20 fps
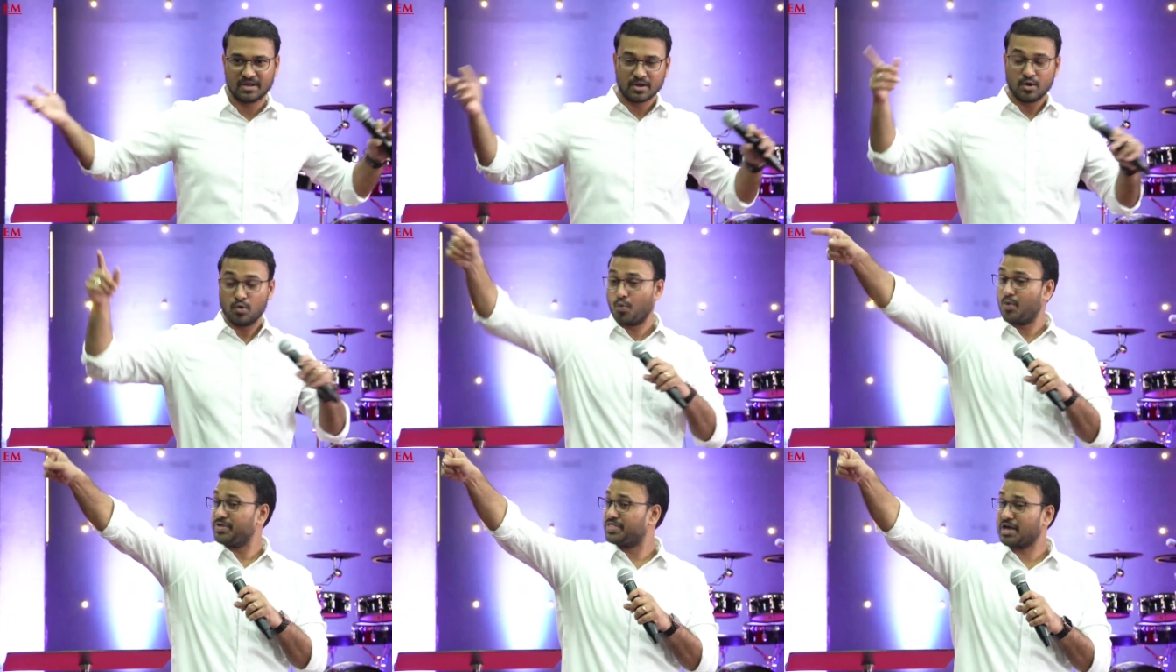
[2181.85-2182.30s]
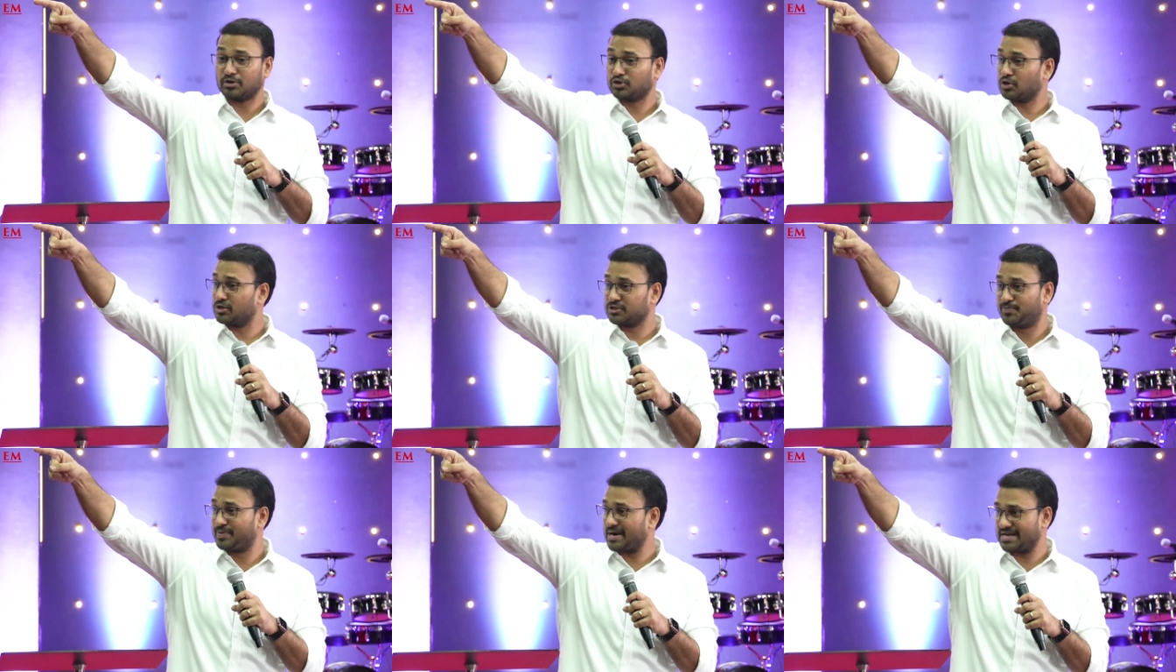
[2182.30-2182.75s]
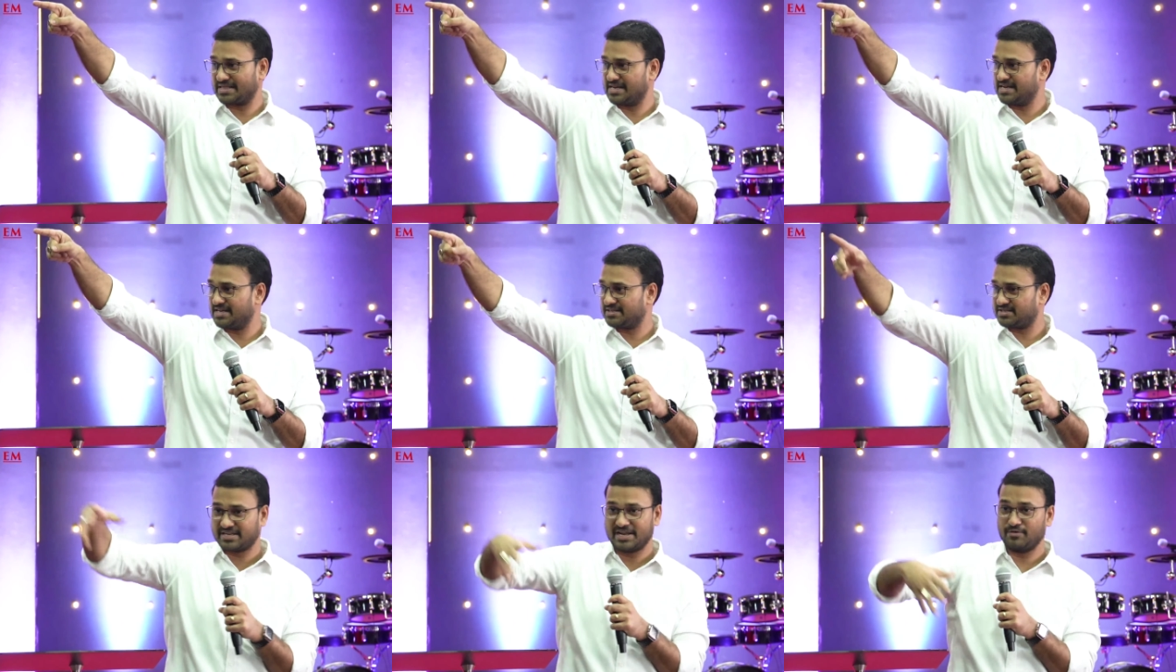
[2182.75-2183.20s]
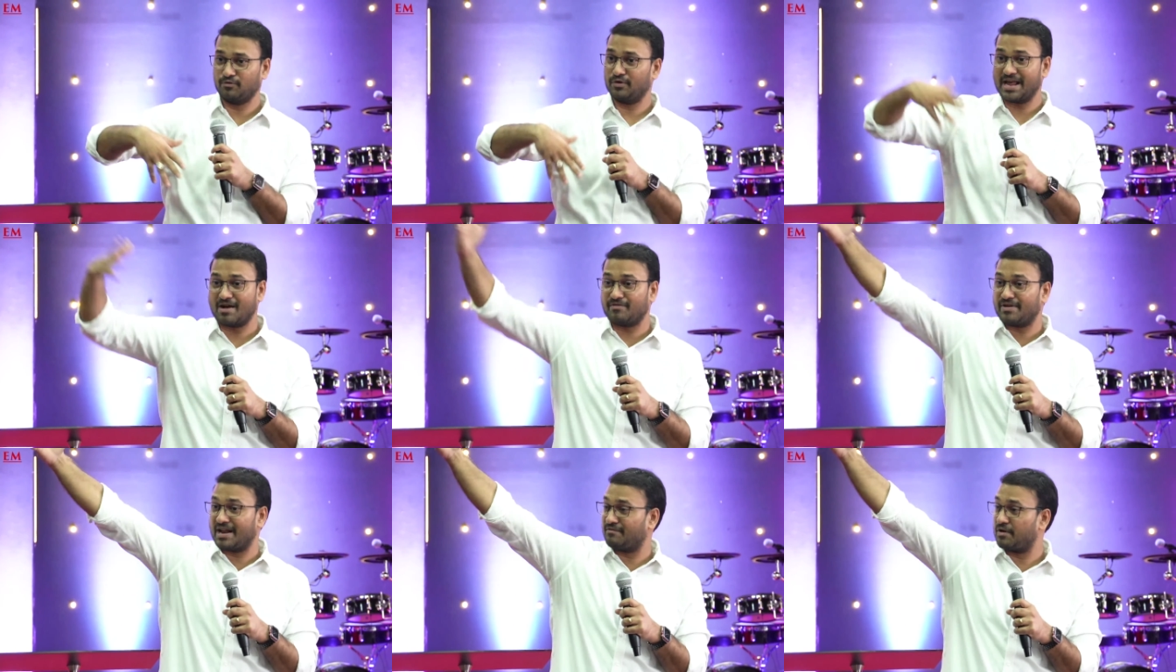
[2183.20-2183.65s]
Without those brothers, he would
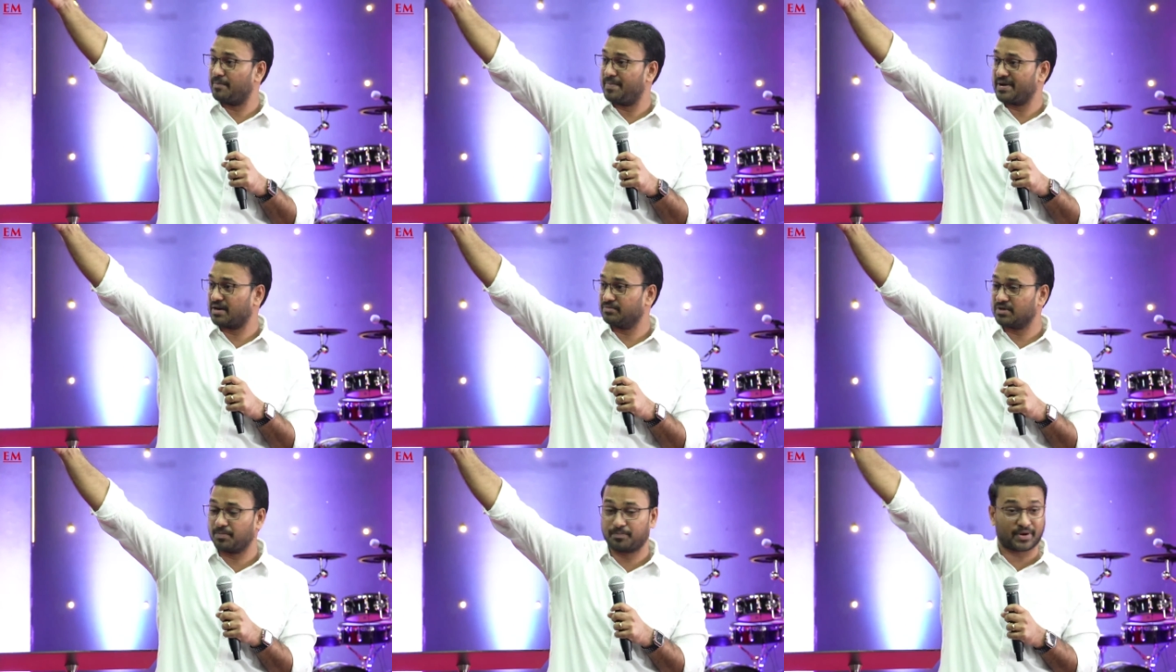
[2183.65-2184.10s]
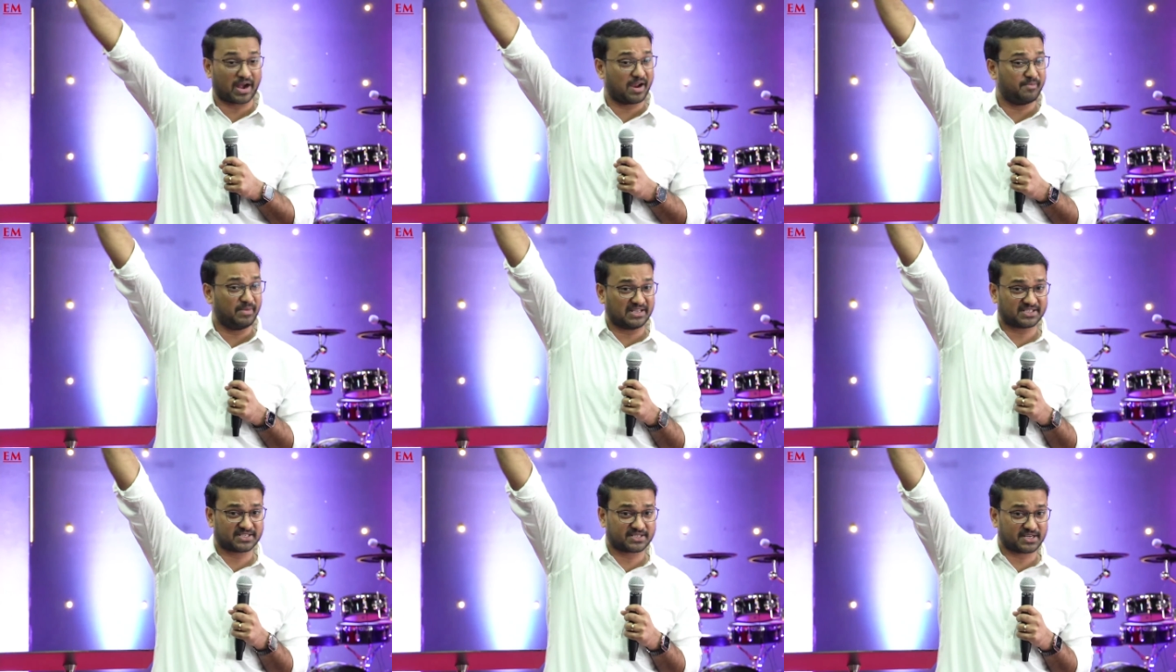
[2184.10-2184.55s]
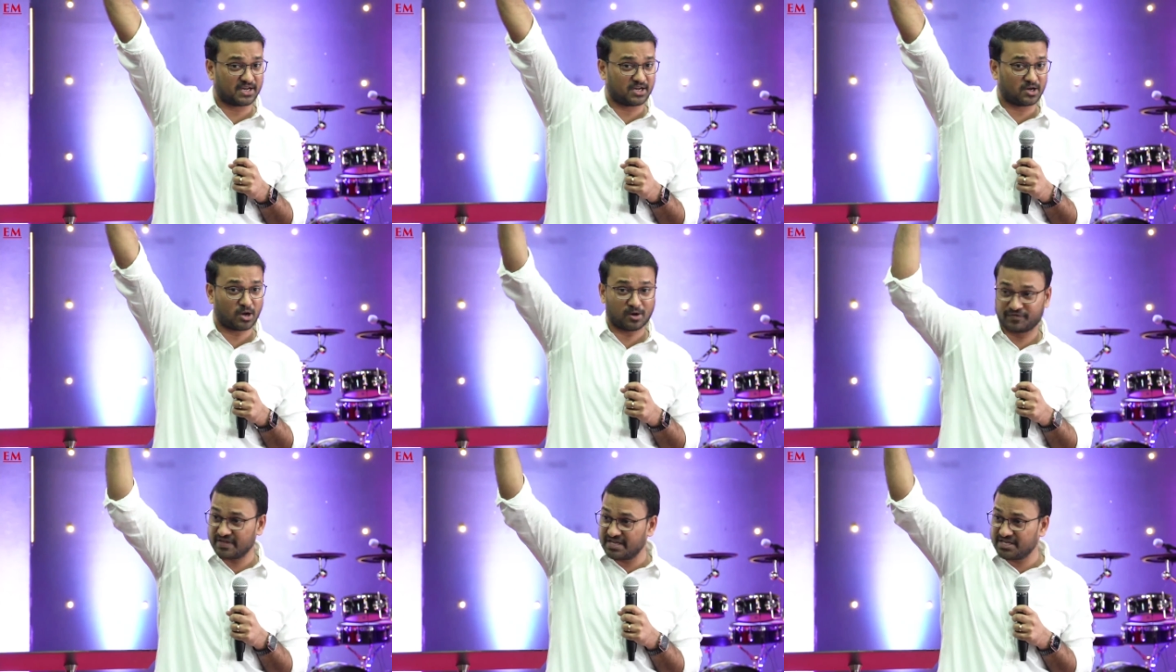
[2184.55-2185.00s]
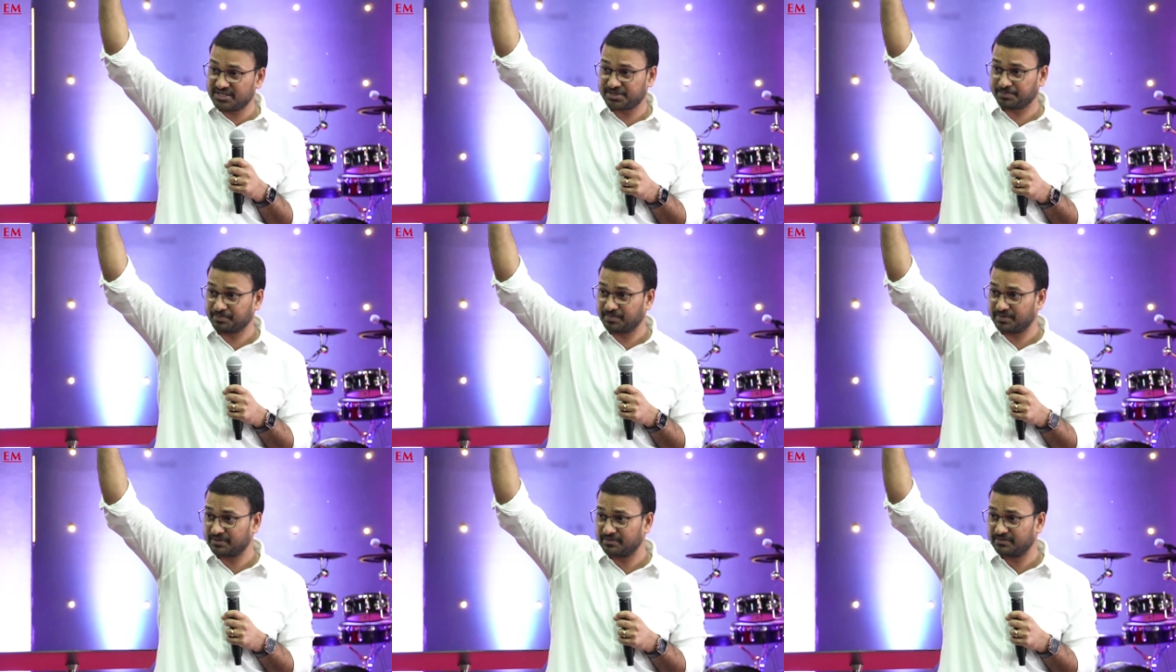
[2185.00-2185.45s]
have never become the prime minister of Egypt.